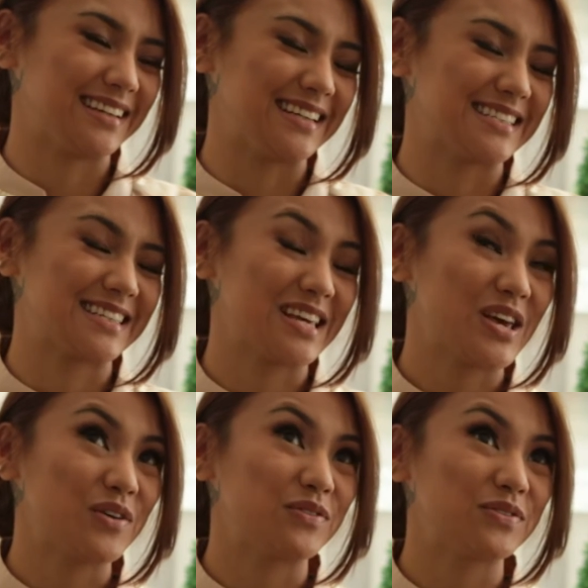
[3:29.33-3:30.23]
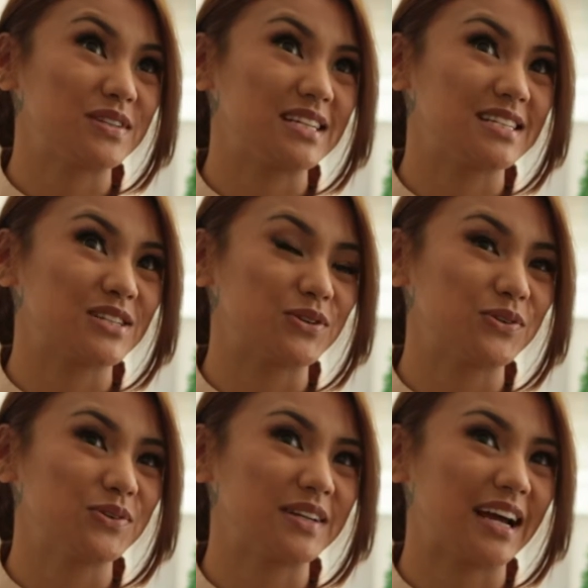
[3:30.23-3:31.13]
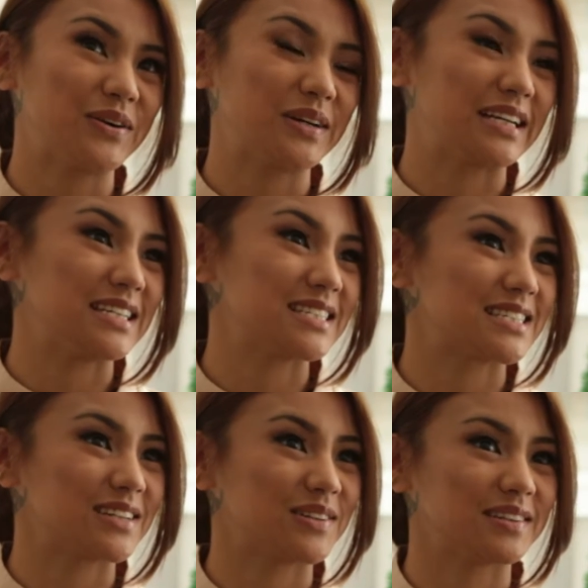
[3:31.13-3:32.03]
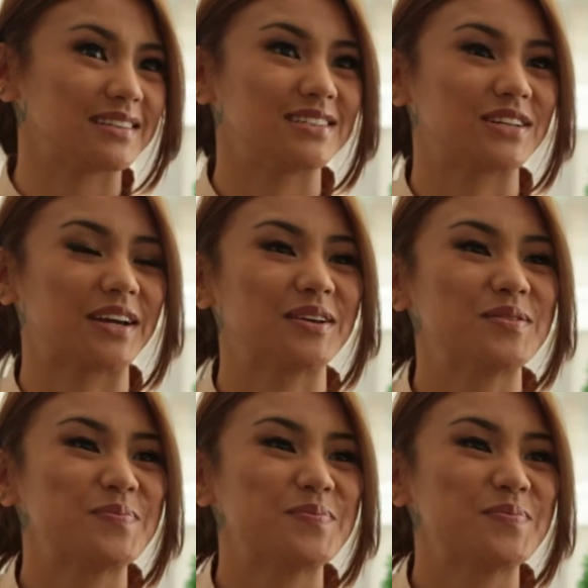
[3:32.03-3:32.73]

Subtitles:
He's 52 now, and he's still a DJ.